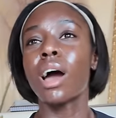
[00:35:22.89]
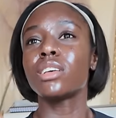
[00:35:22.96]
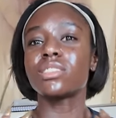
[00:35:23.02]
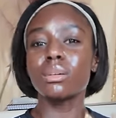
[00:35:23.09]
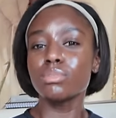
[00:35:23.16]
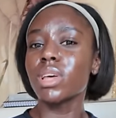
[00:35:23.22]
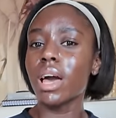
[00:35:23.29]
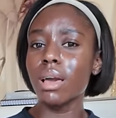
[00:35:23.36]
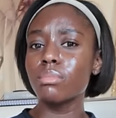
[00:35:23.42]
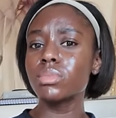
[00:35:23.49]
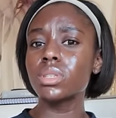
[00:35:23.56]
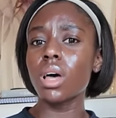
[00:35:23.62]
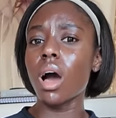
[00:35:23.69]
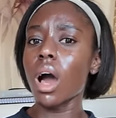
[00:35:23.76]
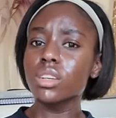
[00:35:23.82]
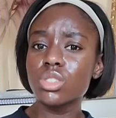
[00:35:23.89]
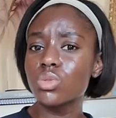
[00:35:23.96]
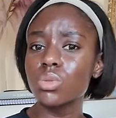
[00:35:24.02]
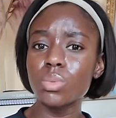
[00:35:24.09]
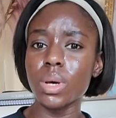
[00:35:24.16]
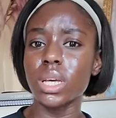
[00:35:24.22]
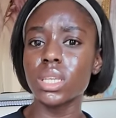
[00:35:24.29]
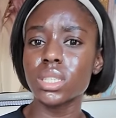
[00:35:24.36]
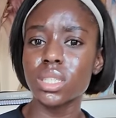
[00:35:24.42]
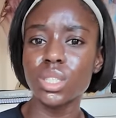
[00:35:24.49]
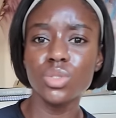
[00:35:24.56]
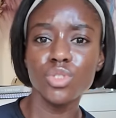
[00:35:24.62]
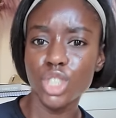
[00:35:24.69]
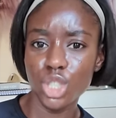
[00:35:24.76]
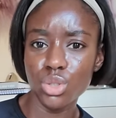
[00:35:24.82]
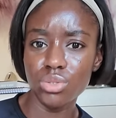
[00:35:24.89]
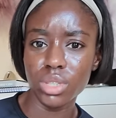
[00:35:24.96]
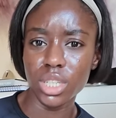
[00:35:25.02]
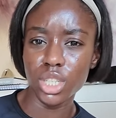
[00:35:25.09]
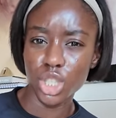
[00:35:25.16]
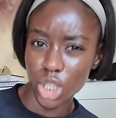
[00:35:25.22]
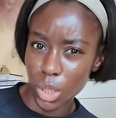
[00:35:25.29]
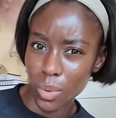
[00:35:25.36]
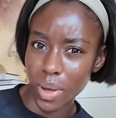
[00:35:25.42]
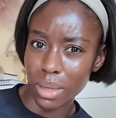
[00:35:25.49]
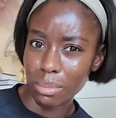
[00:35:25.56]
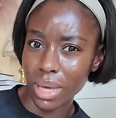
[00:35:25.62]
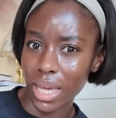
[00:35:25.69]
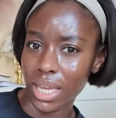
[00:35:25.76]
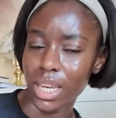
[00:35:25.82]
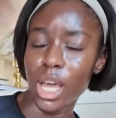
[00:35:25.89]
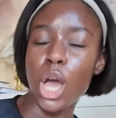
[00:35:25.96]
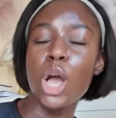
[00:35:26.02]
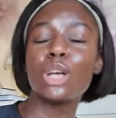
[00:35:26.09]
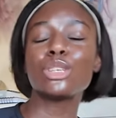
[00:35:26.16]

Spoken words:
sometimes I just want to wear silver jewelry, do you know what I mean?